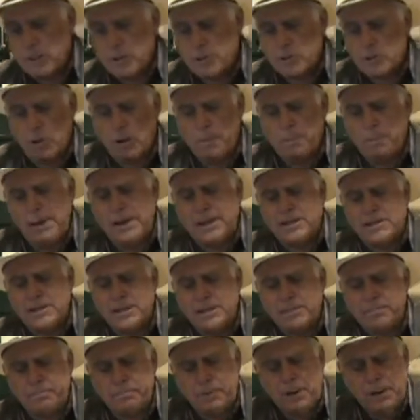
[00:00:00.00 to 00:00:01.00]
So our
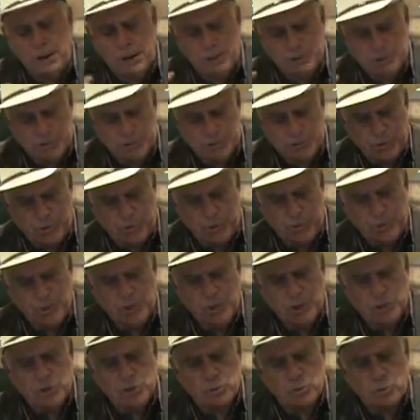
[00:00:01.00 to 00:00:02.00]
basic posture
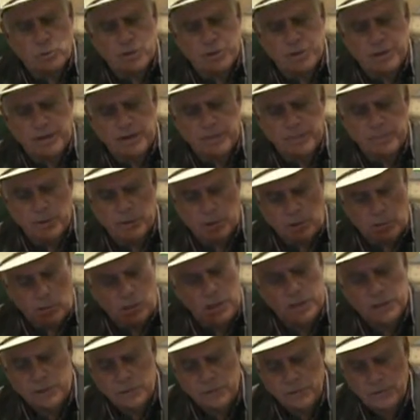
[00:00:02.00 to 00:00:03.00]
toward government,
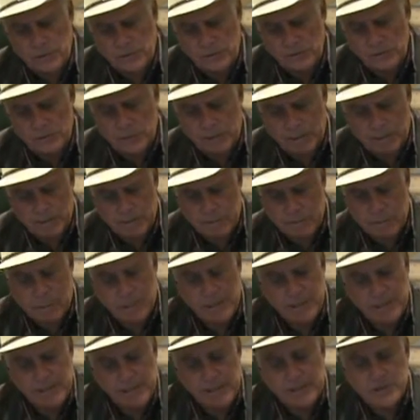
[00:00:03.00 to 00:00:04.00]
according to the New Testament,
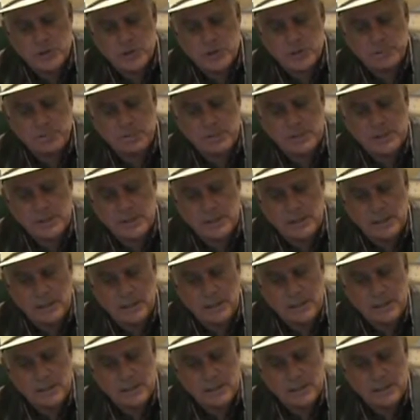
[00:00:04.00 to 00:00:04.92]
is to be